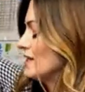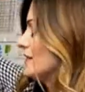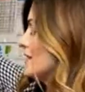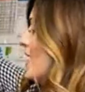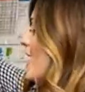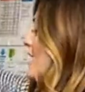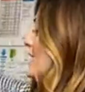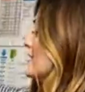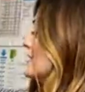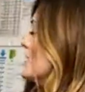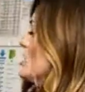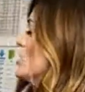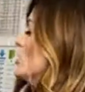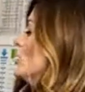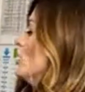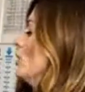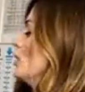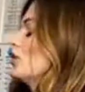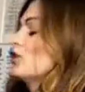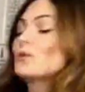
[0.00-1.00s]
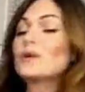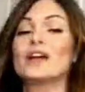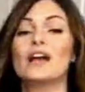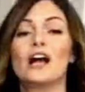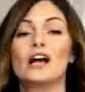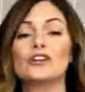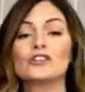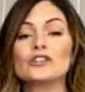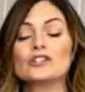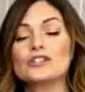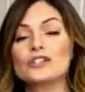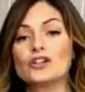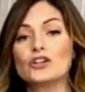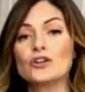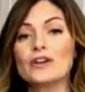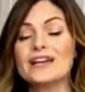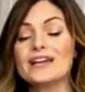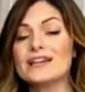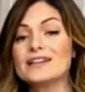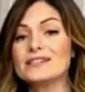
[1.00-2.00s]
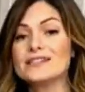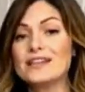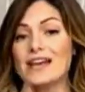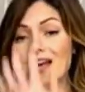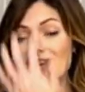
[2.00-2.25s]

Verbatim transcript: set, three hundred degrees,